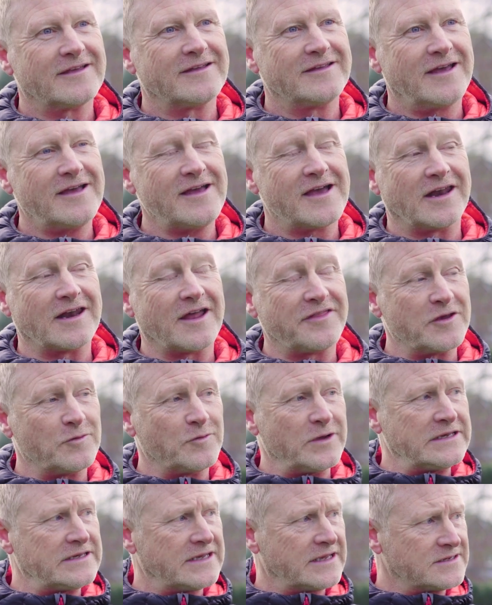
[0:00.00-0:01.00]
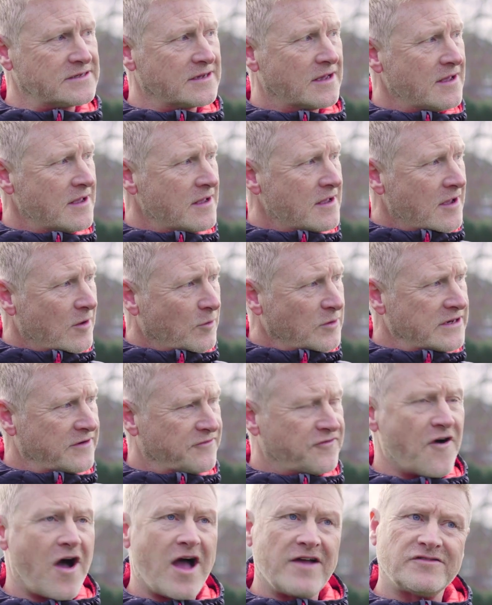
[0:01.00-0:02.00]
Yeah. And I think we did
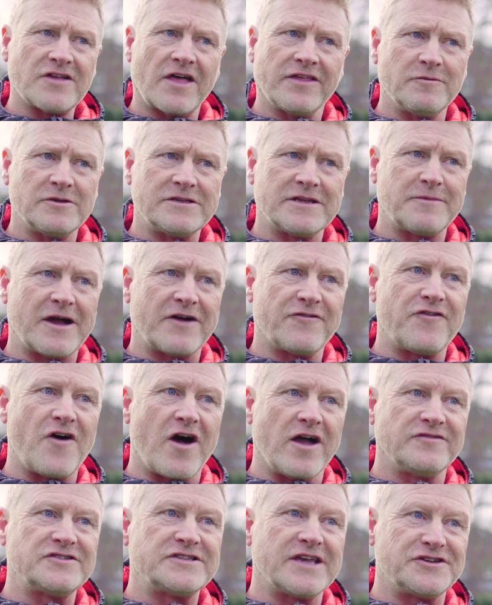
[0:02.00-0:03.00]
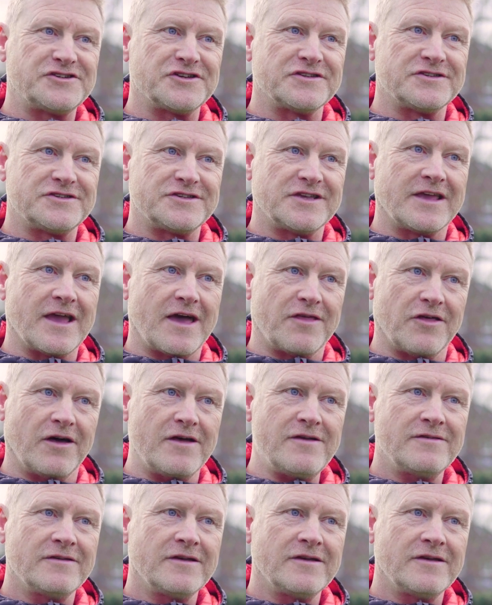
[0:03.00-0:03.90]
5. I think we did about 5 sessions together.